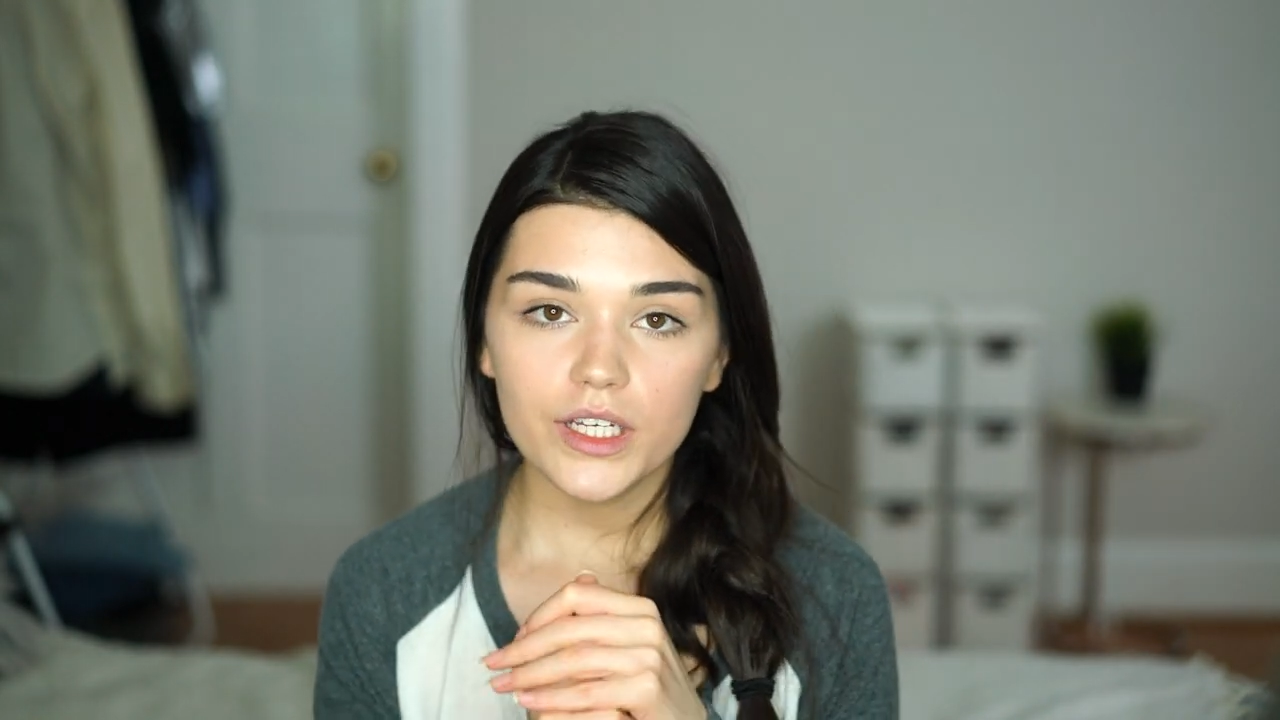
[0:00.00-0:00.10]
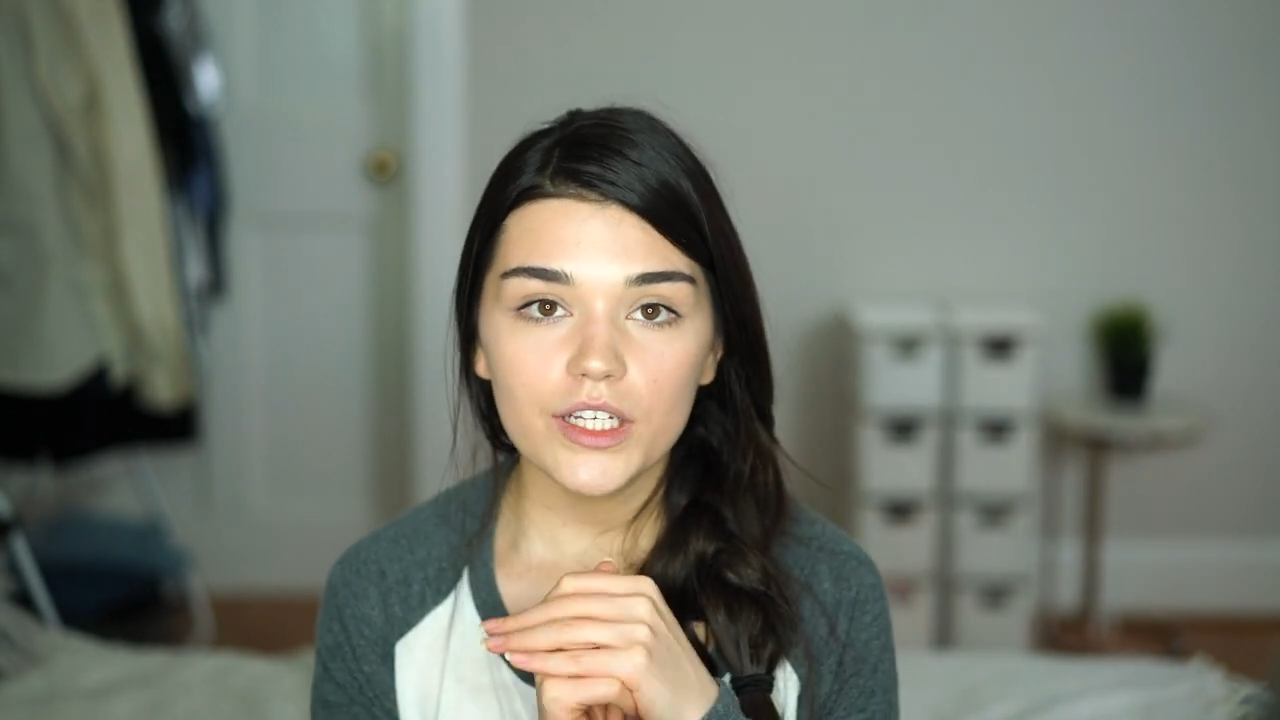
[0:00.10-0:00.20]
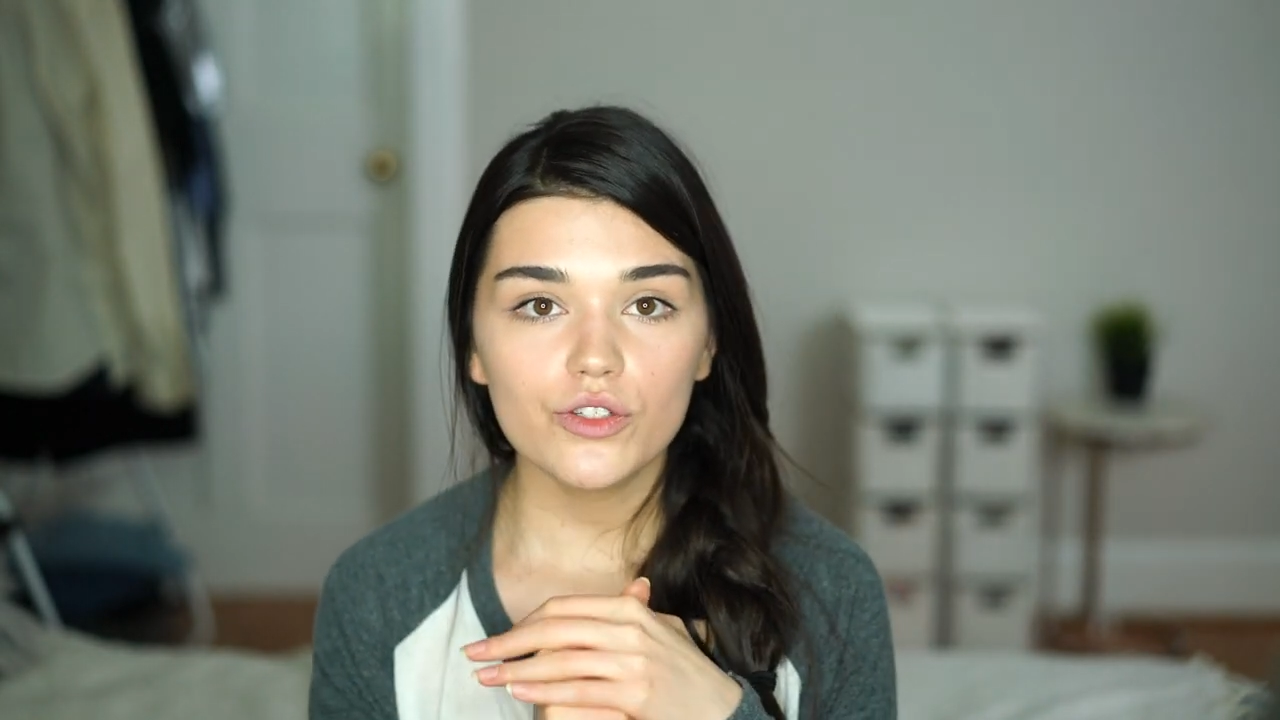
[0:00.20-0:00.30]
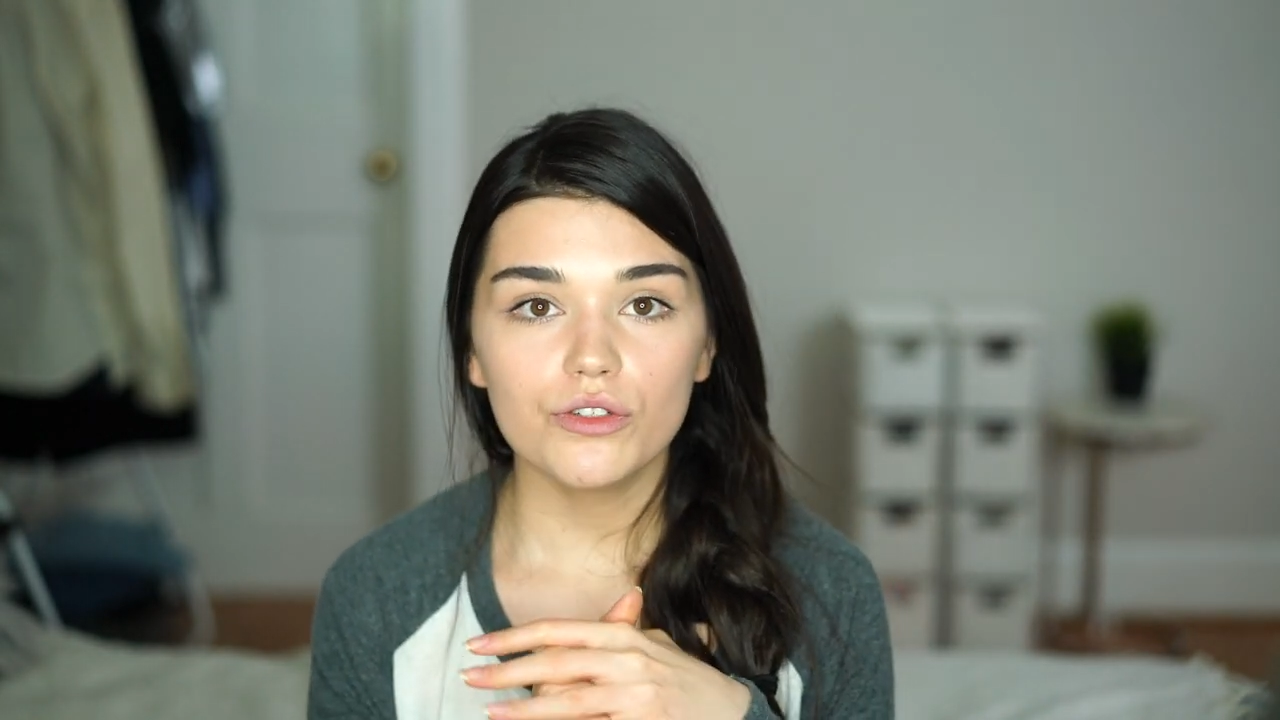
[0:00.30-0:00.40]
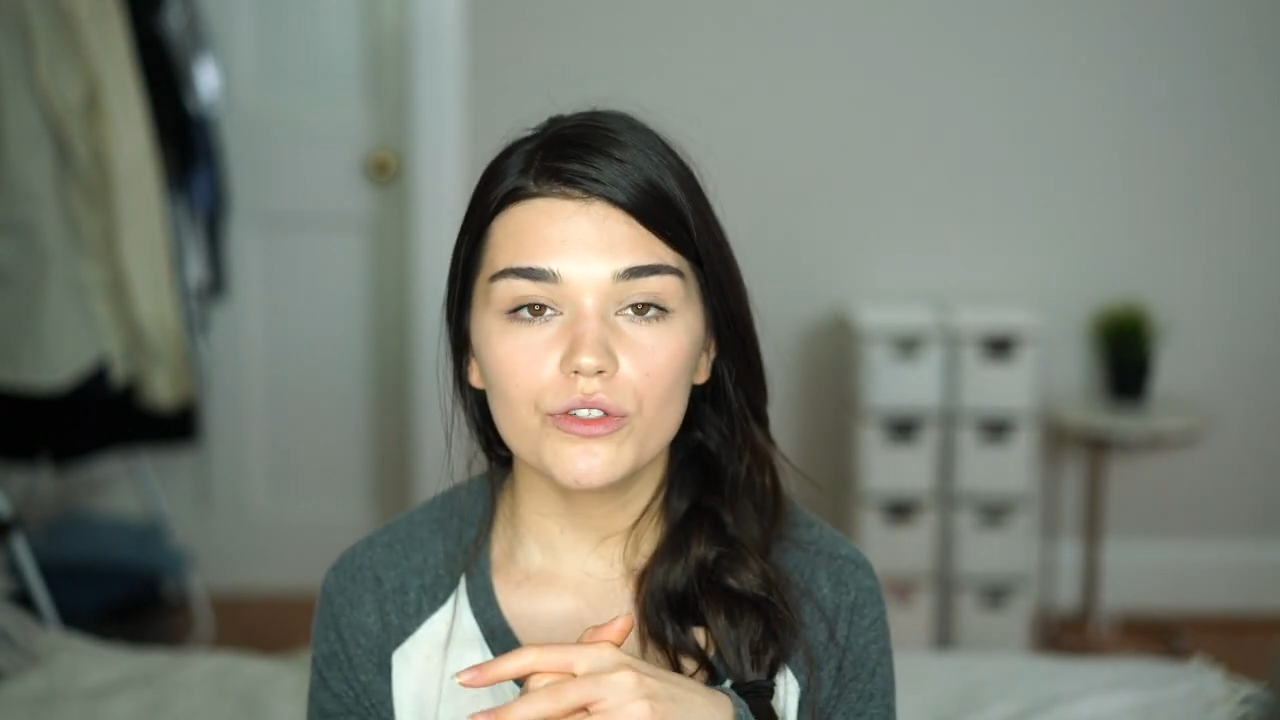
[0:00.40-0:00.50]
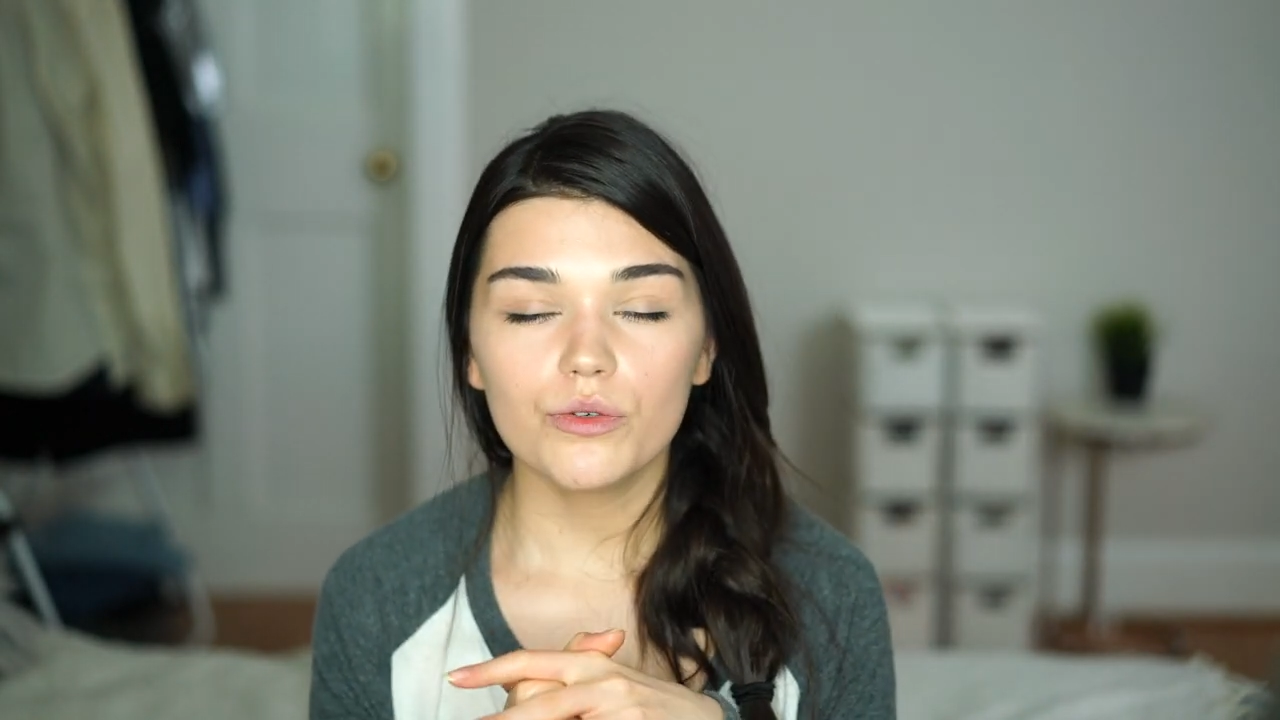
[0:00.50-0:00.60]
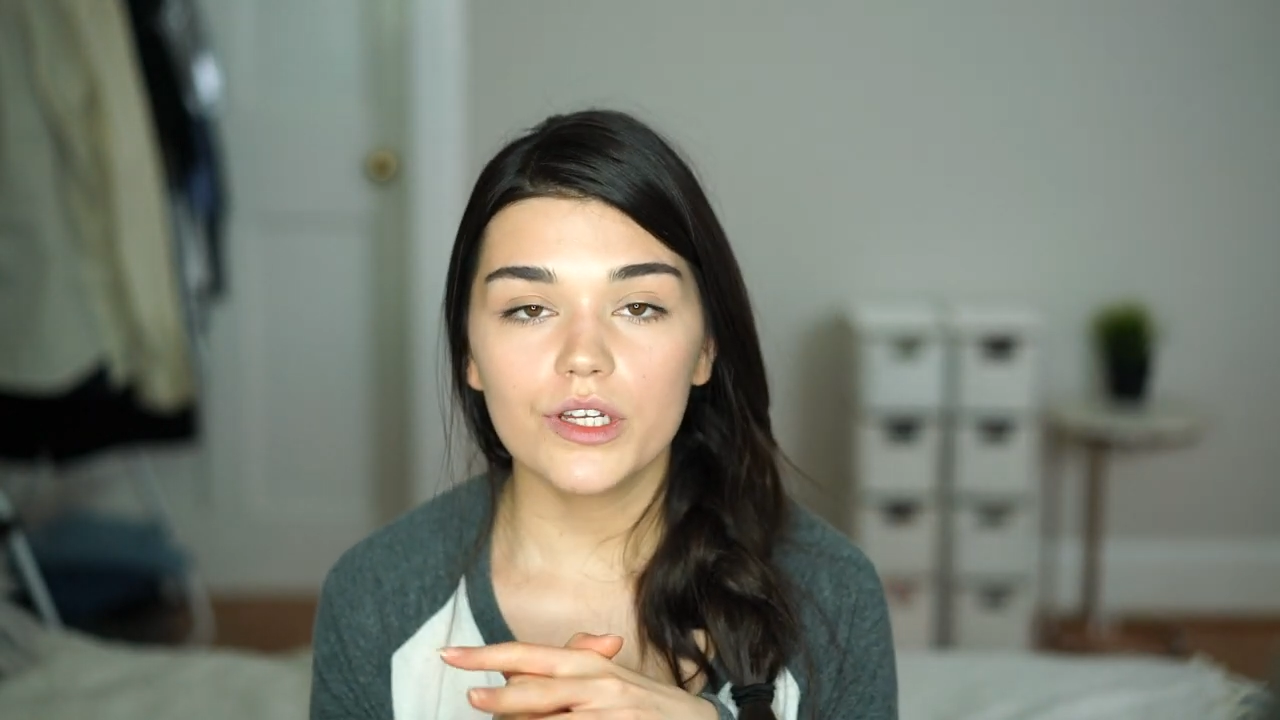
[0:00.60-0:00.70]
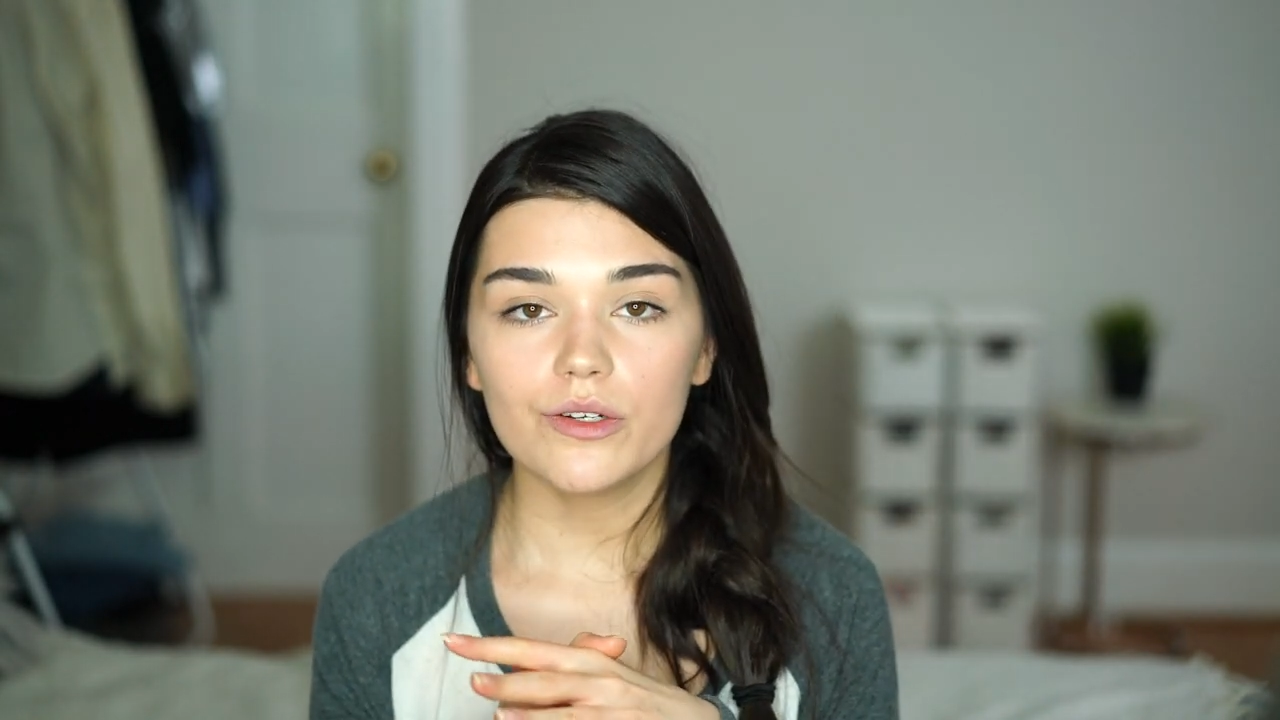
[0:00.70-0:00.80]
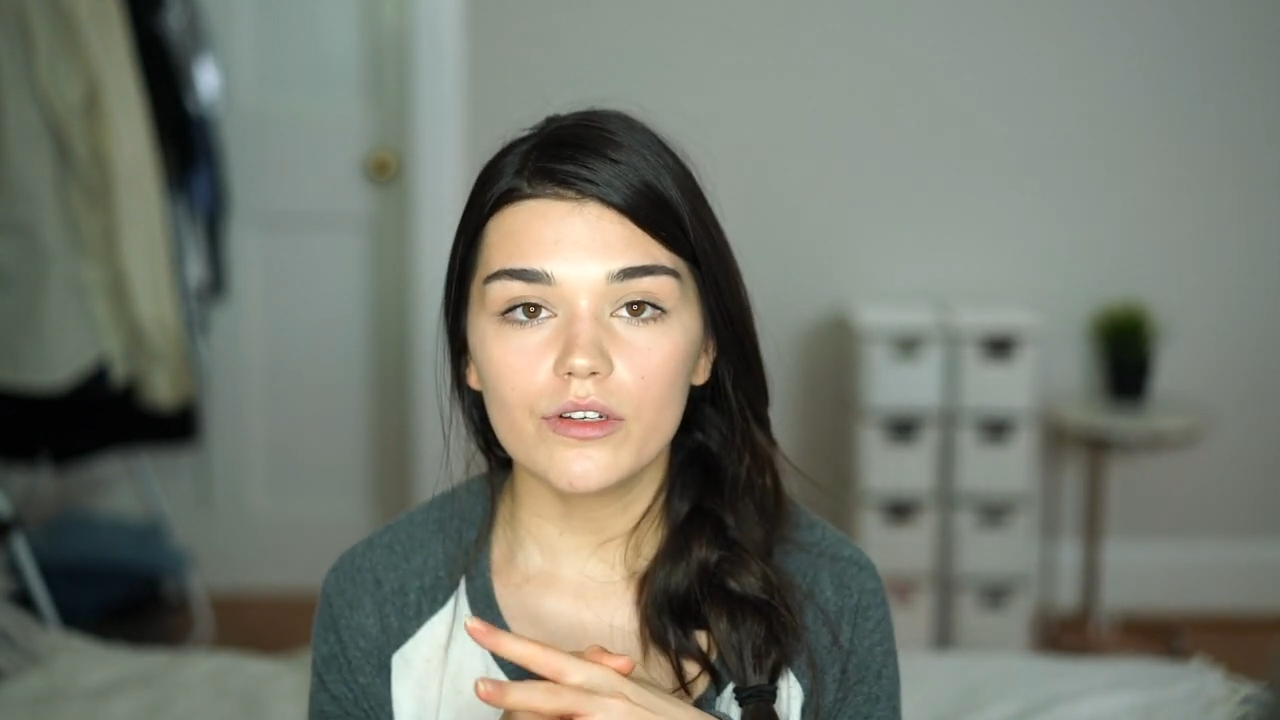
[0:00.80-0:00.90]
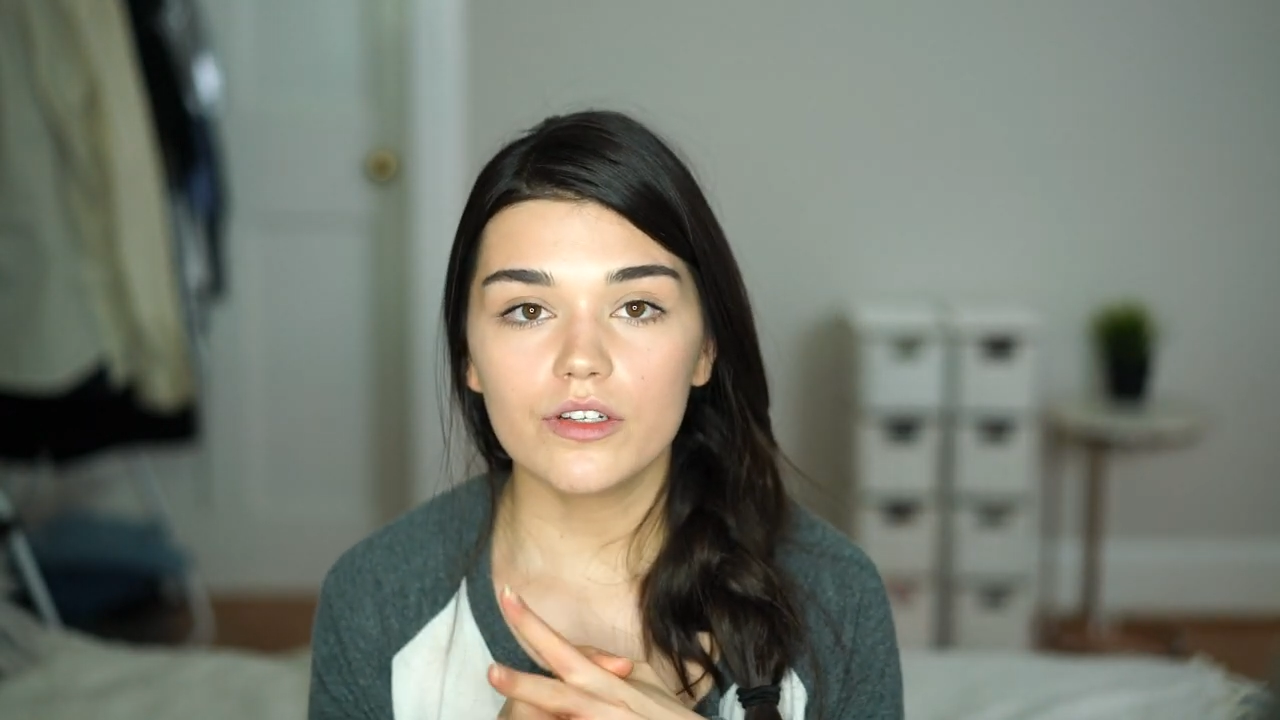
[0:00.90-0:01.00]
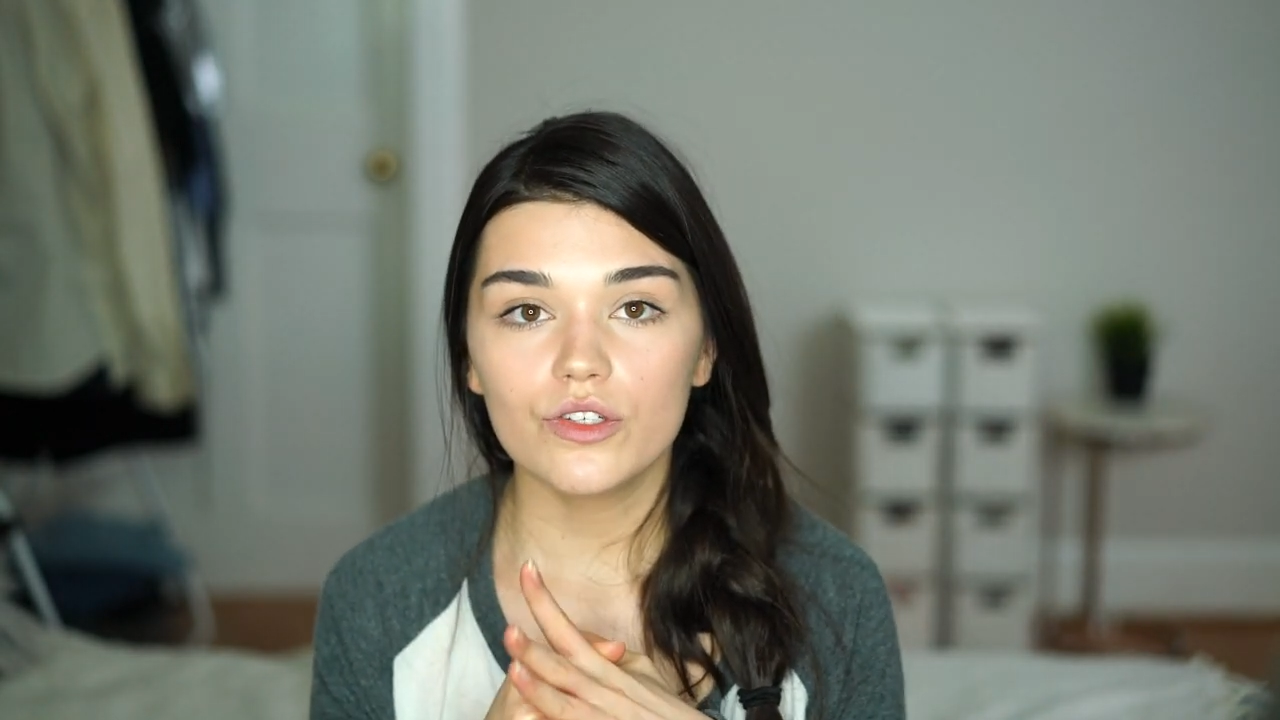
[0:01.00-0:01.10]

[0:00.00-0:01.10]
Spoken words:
we need to do in order